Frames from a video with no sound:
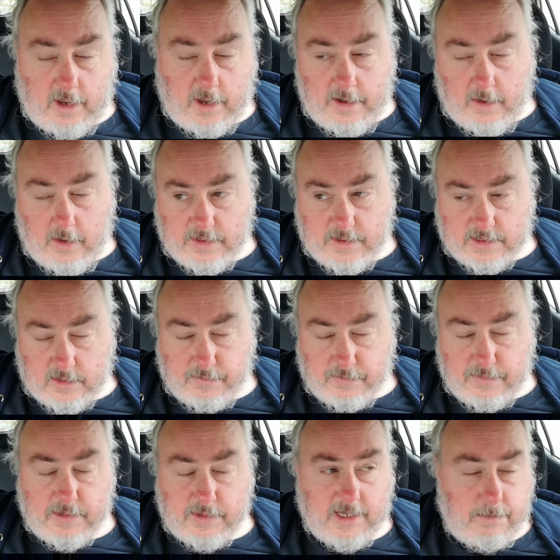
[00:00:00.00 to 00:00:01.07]
know there's some
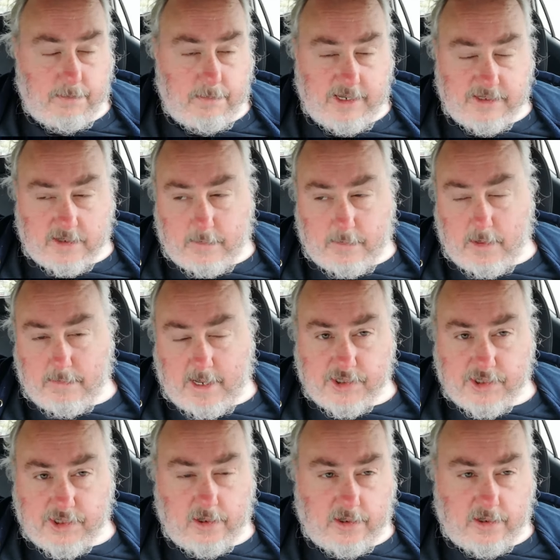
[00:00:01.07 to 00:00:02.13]
people say, he's talking about
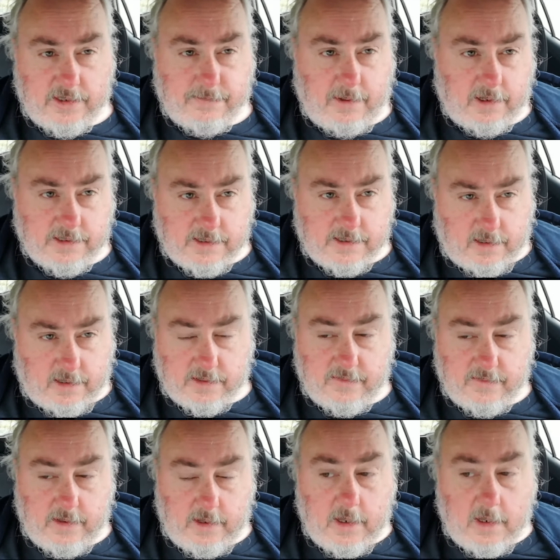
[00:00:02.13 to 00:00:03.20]
magic and all this bollocks and all this stuff.
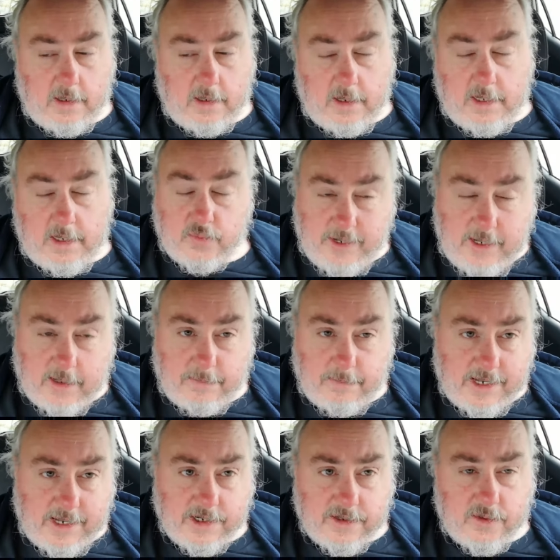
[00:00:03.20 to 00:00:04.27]
It's real.
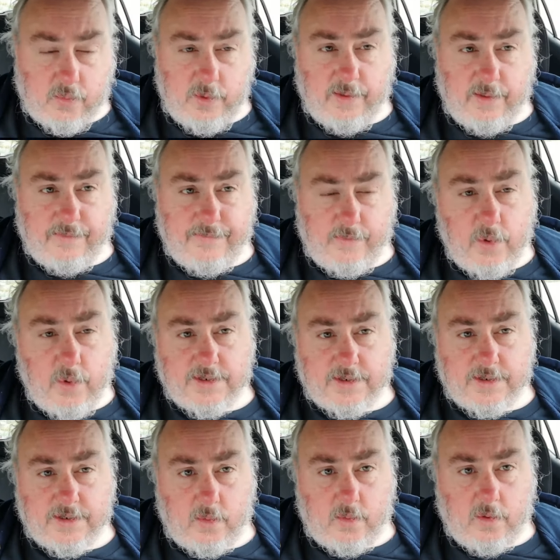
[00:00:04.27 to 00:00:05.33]
Magic is a real force in
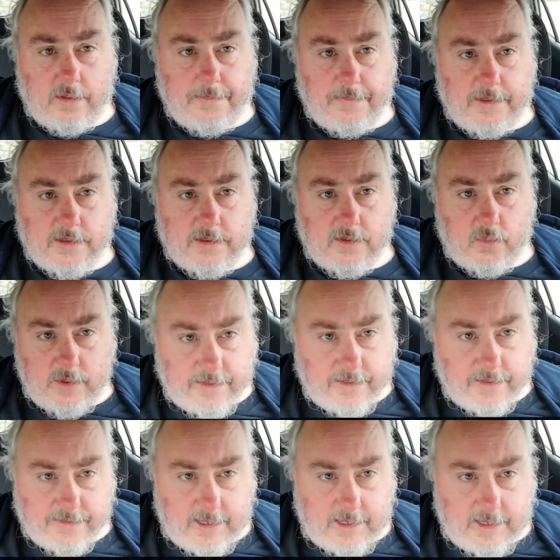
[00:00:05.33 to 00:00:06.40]
the world. It's a real
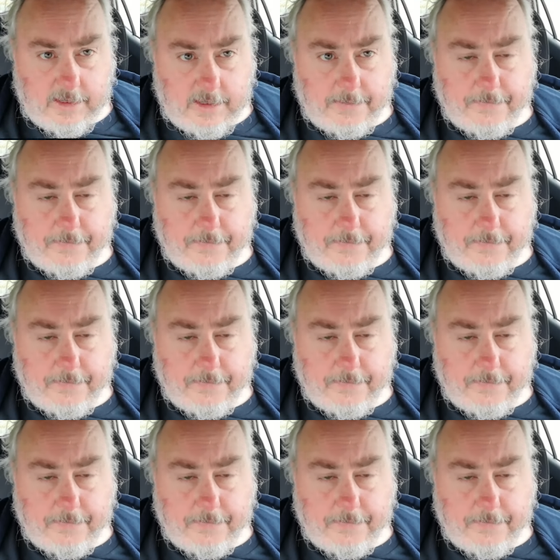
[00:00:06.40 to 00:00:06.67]
thing.